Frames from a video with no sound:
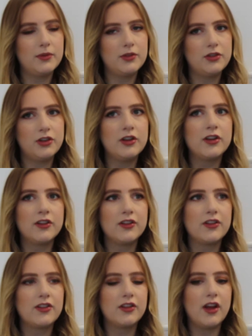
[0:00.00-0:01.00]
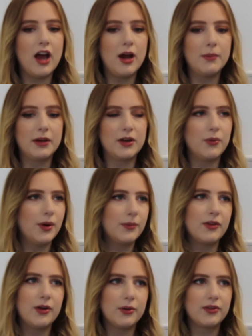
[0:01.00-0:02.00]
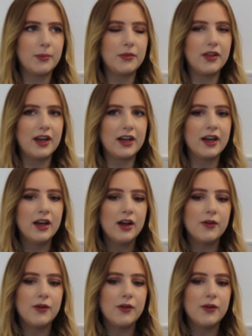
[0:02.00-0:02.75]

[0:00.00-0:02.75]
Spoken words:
students, like a website or something